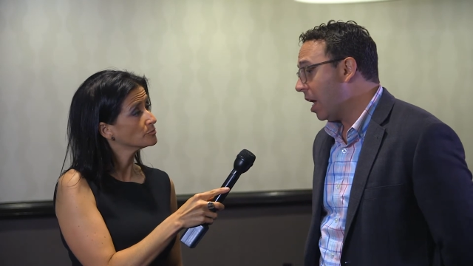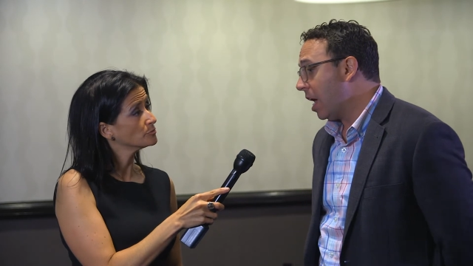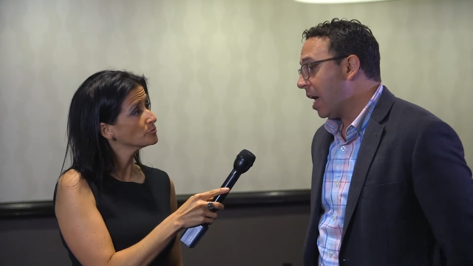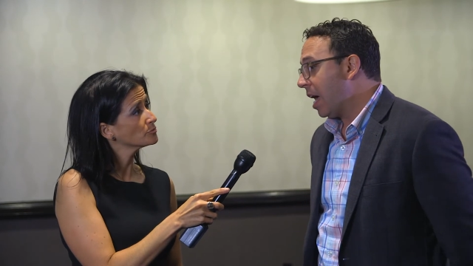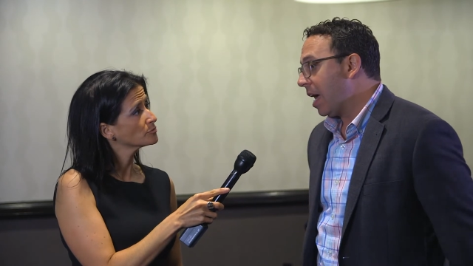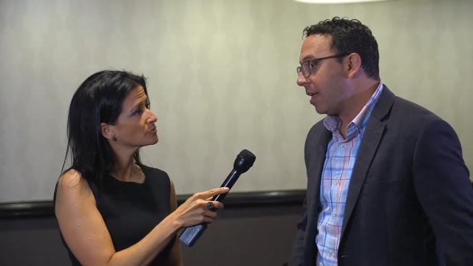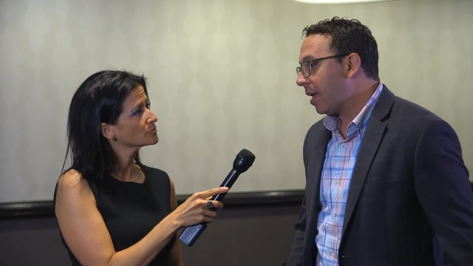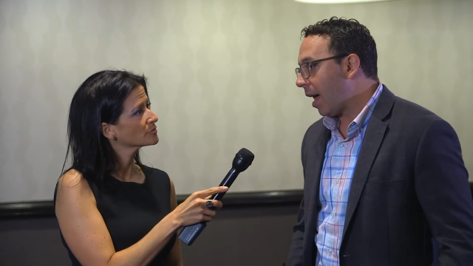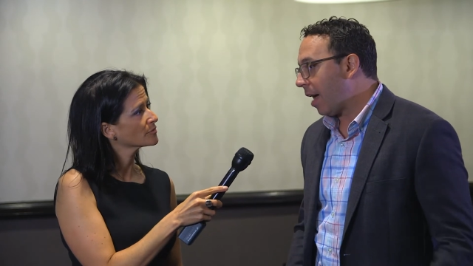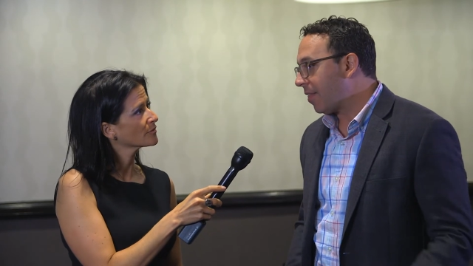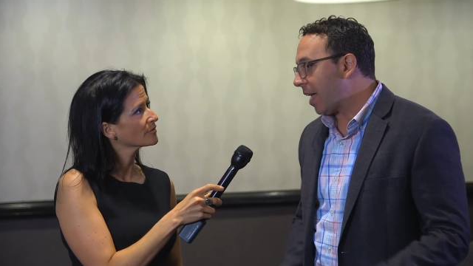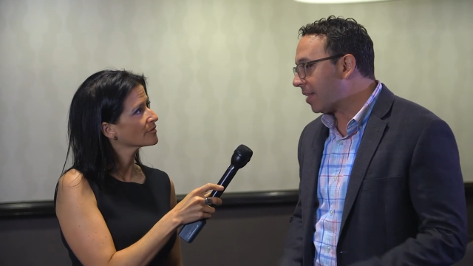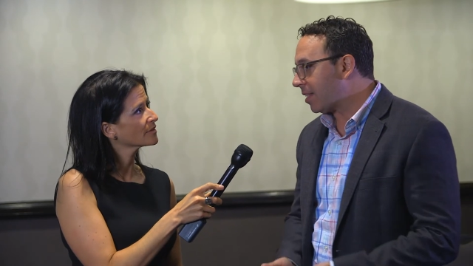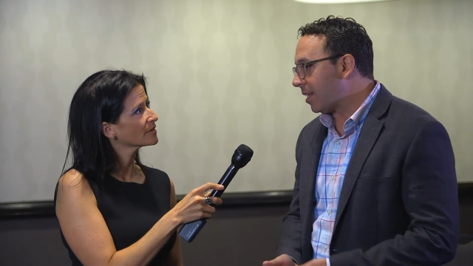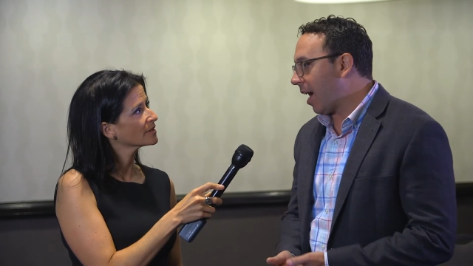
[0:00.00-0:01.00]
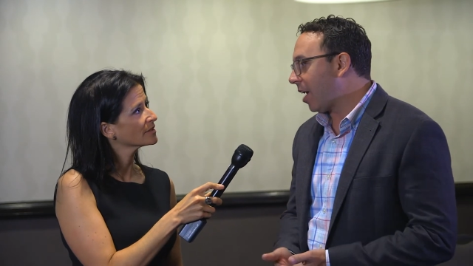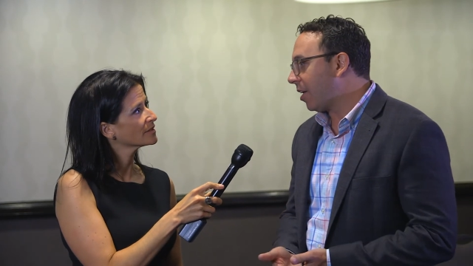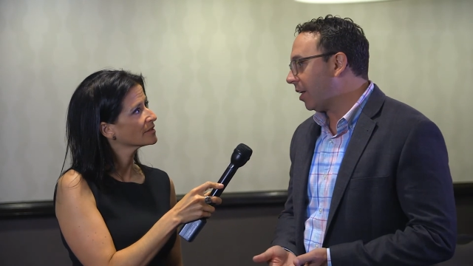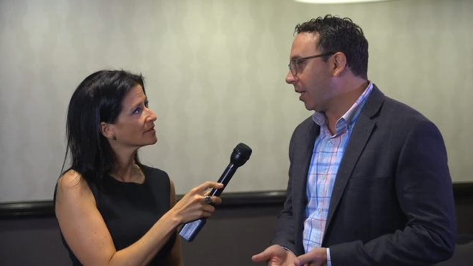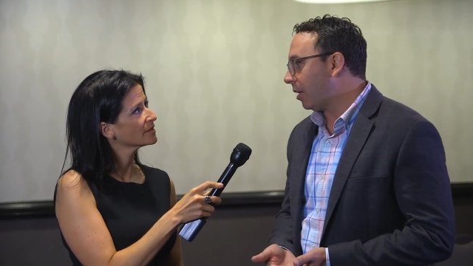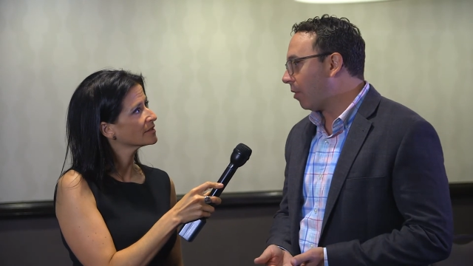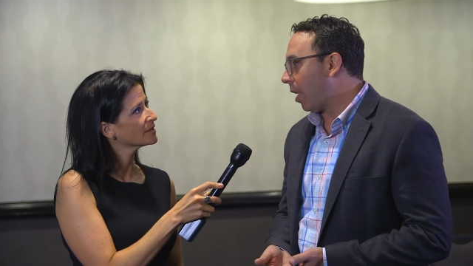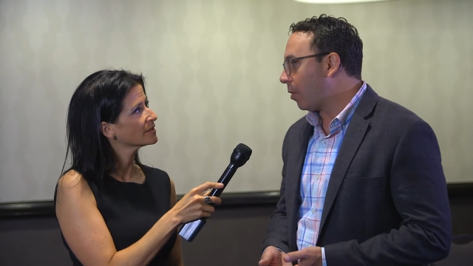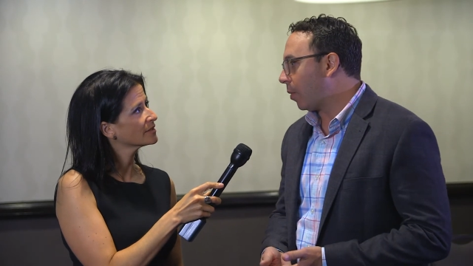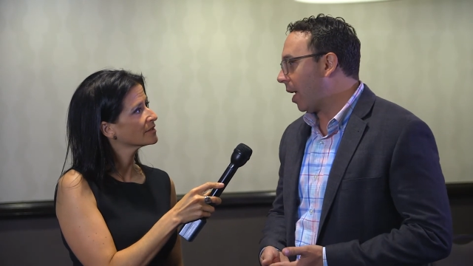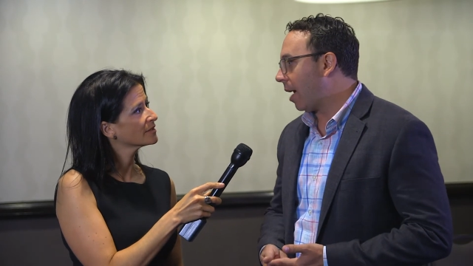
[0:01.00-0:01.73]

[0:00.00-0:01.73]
Speaker 1: Mm -hmm. That's the irony, right?